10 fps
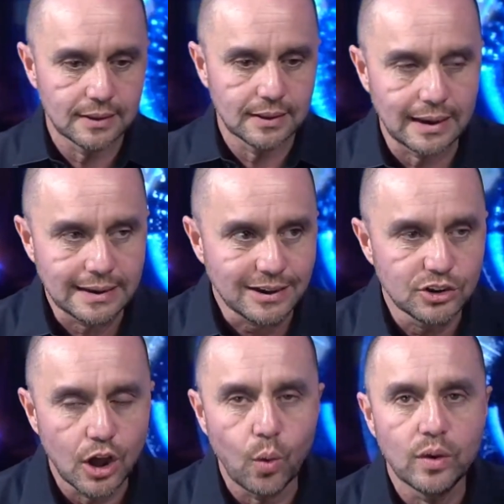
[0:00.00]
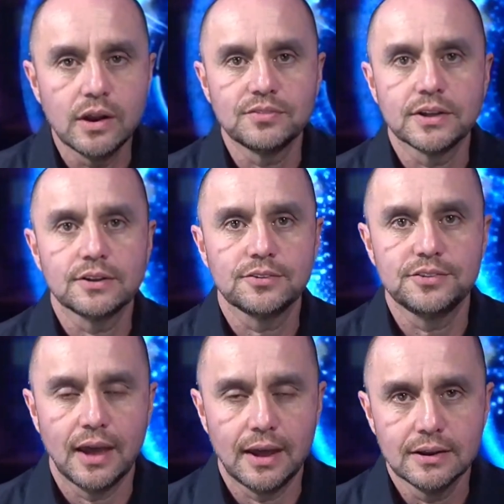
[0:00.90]
I didn't know enough to
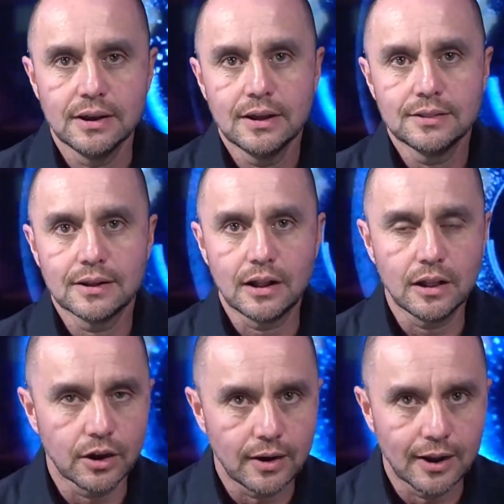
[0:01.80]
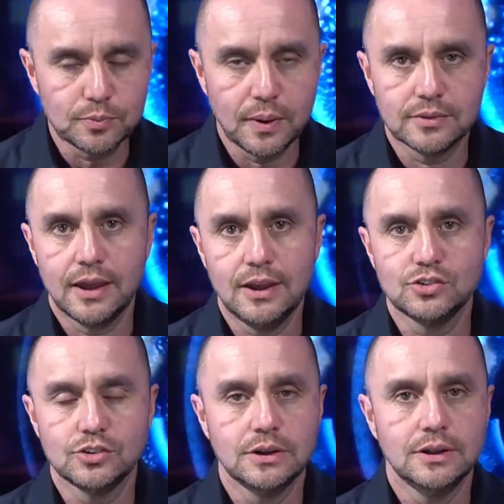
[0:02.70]
set the clear
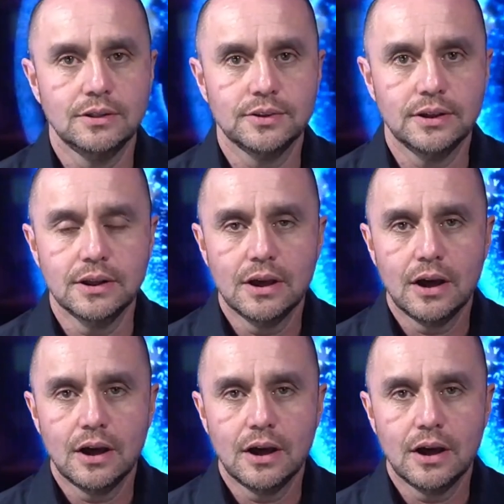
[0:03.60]
expectations and